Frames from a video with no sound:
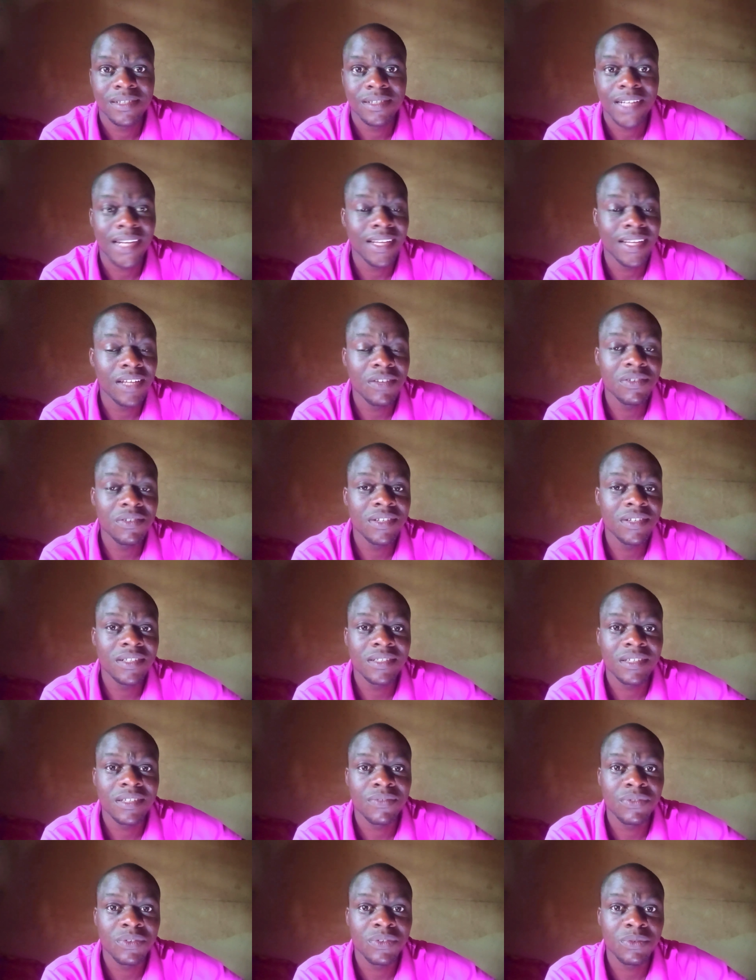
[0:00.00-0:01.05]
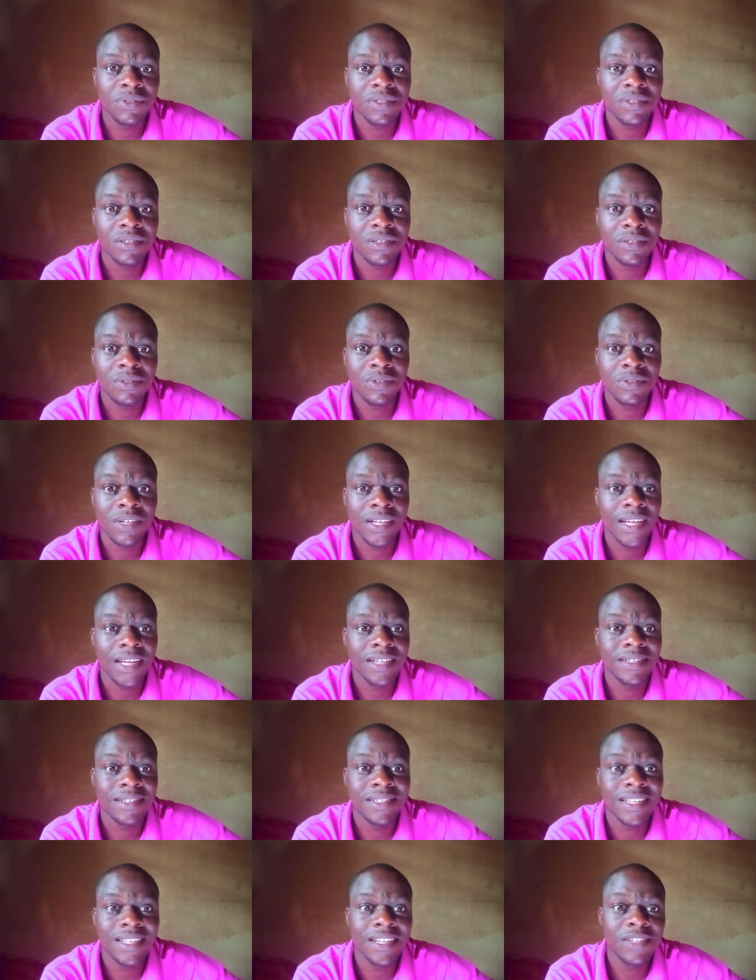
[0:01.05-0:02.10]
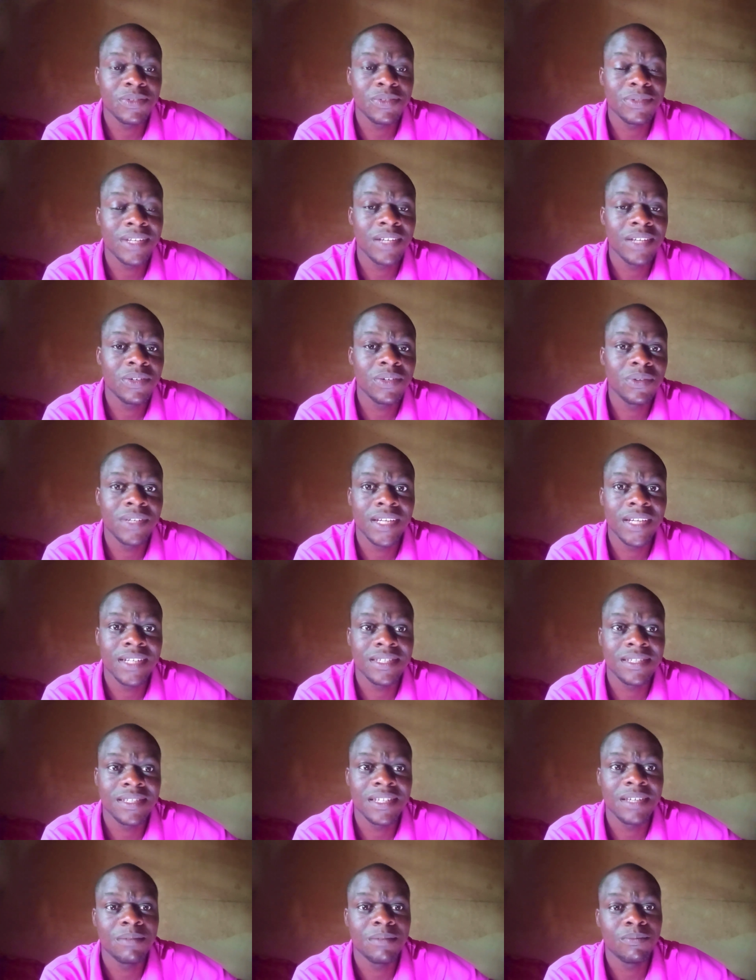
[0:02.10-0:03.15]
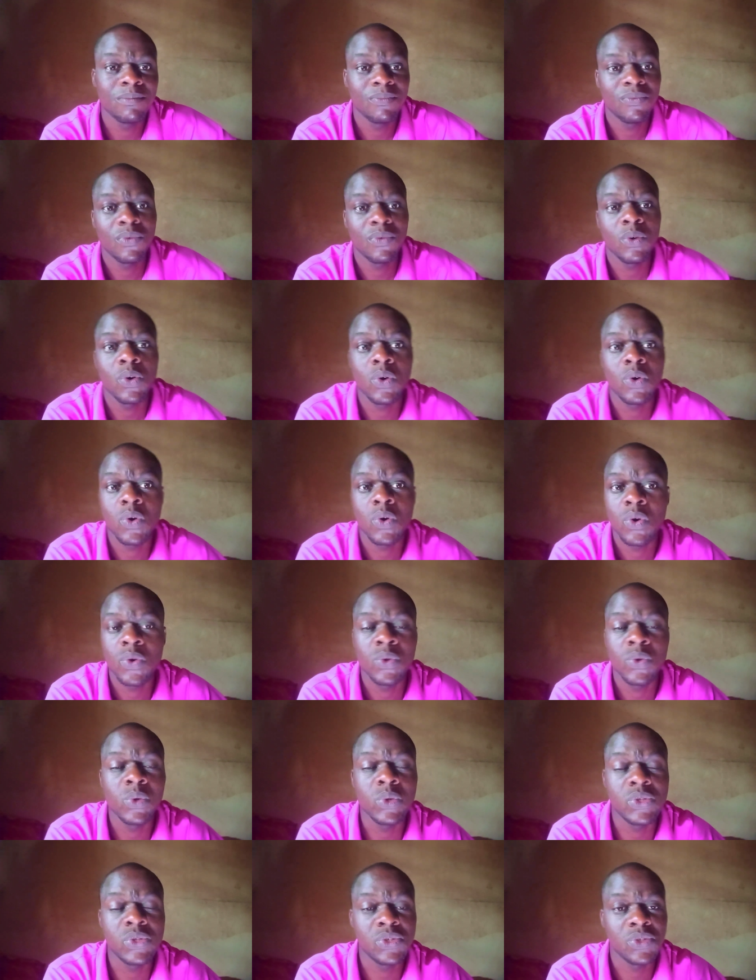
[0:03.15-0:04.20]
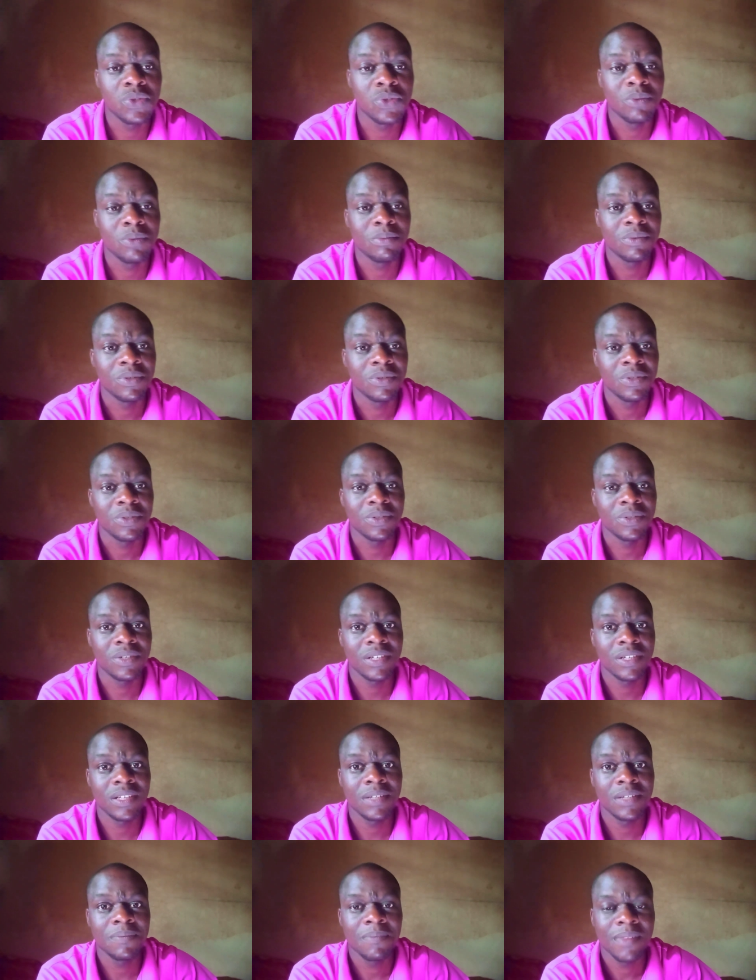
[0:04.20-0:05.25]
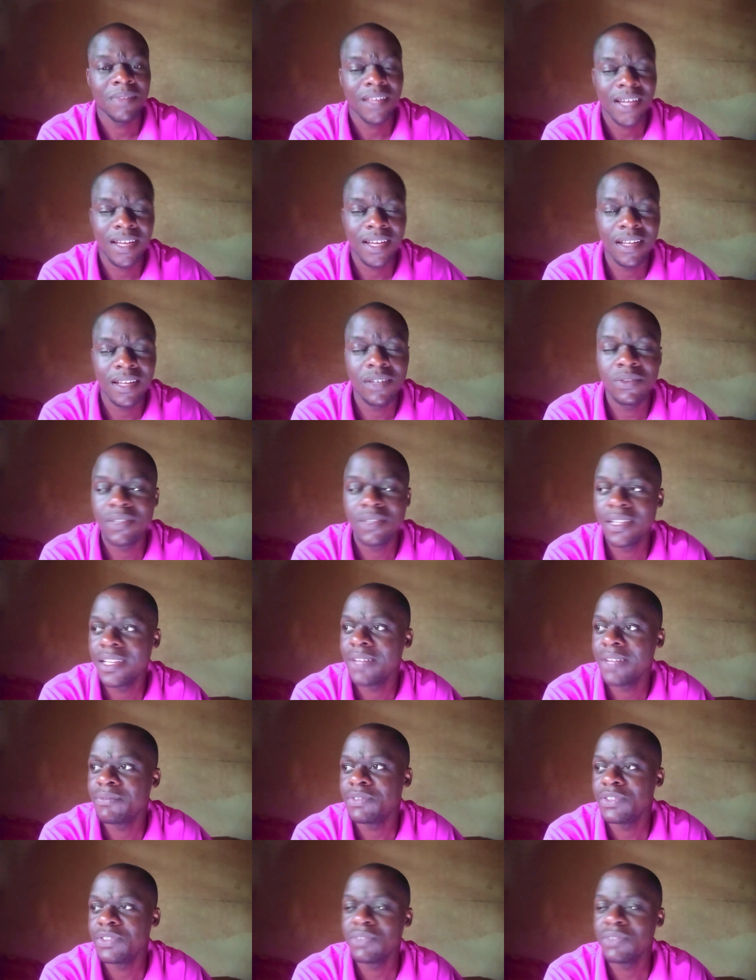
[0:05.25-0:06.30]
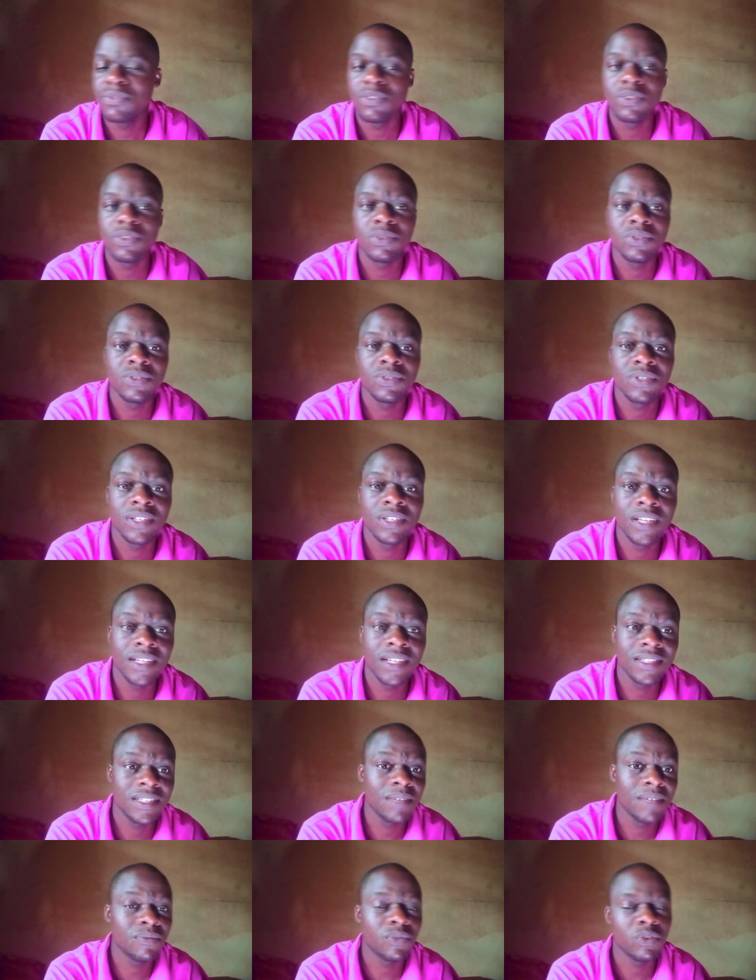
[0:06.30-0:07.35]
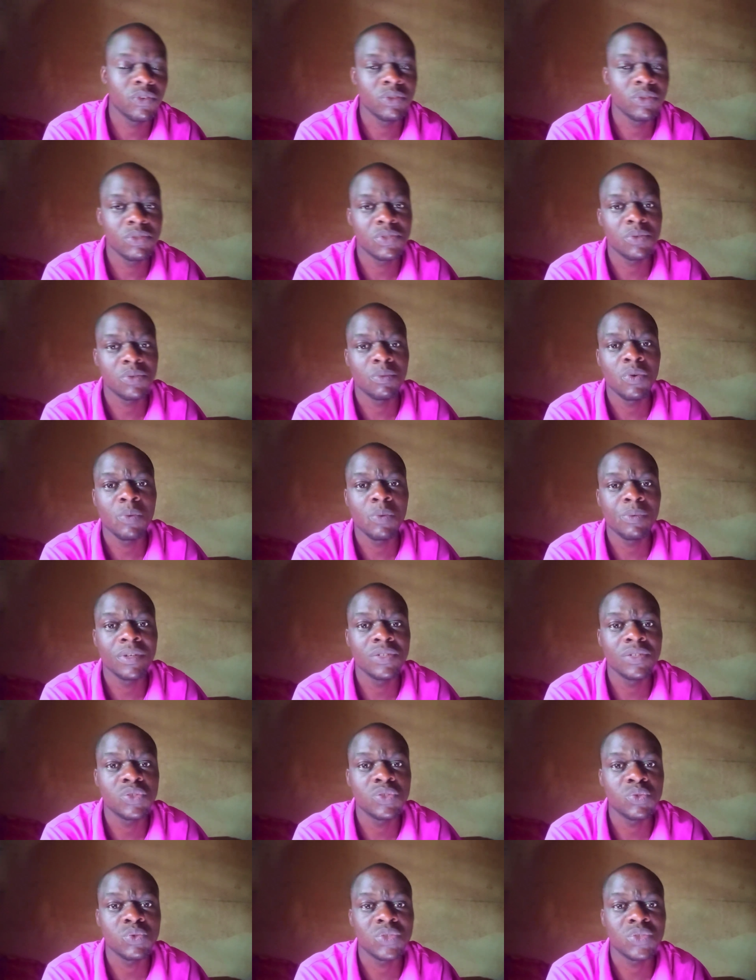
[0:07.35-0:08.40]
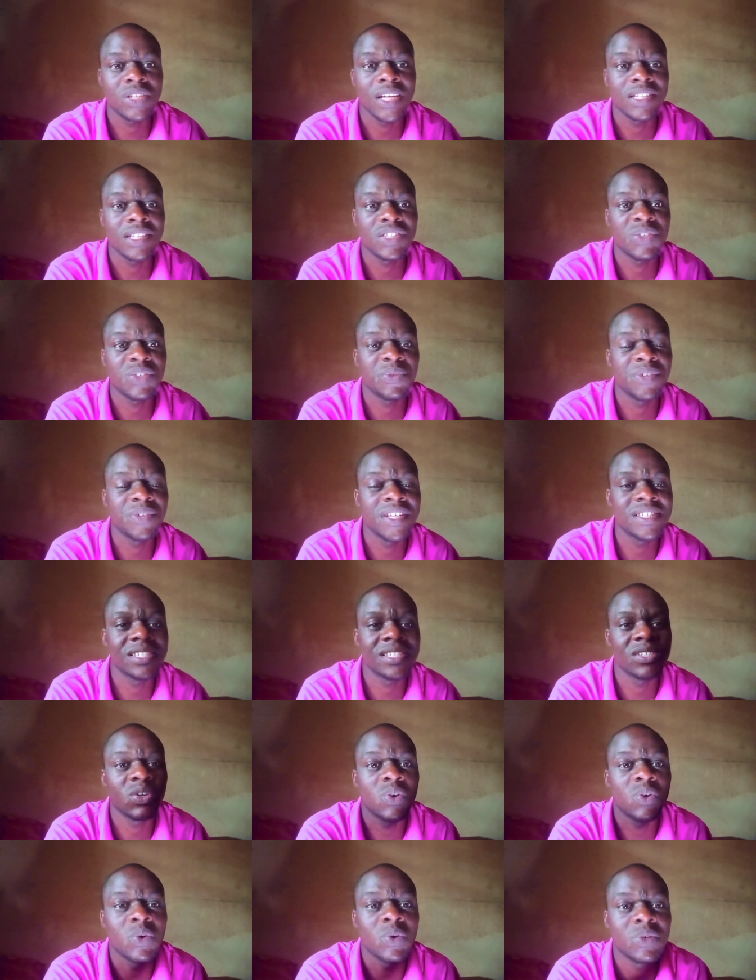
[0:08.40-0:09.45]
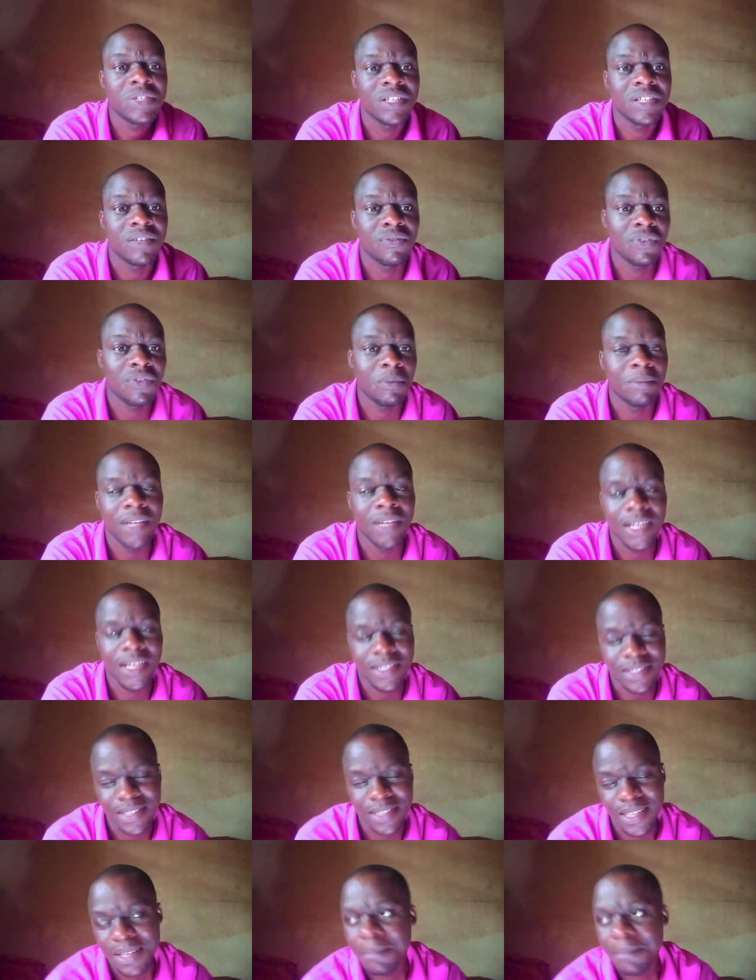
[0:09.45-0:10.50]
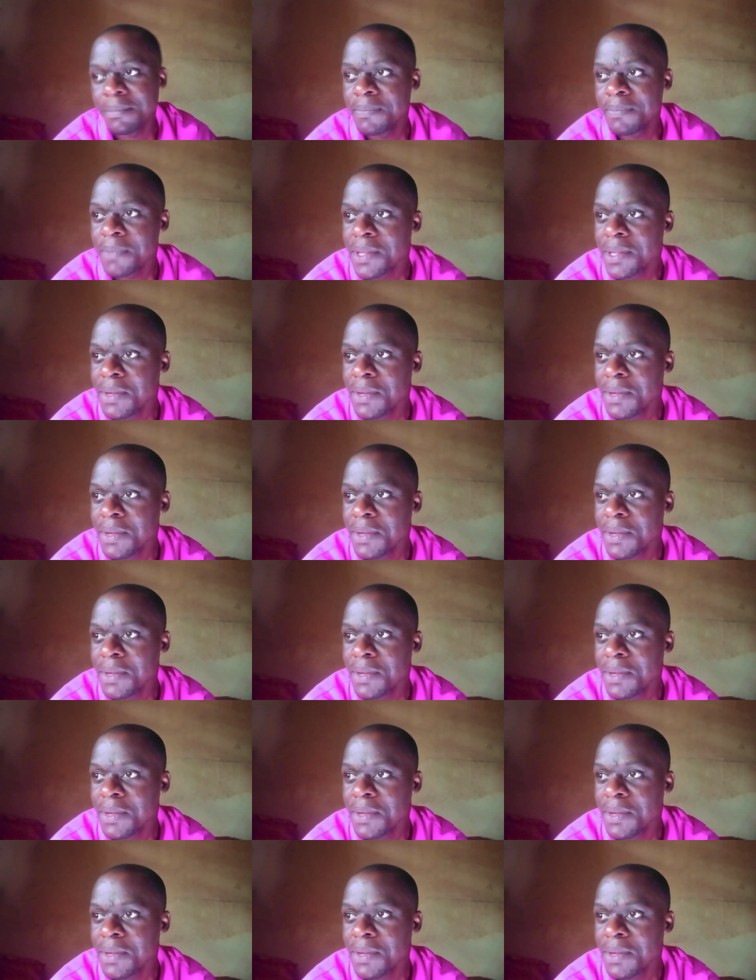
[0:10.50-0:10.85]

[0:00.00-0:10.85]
I downloaded it a few weeks ago, and I decided to download that game for YouTube okay i downloaded that video for you that game for youtube hoping to start creating content from that game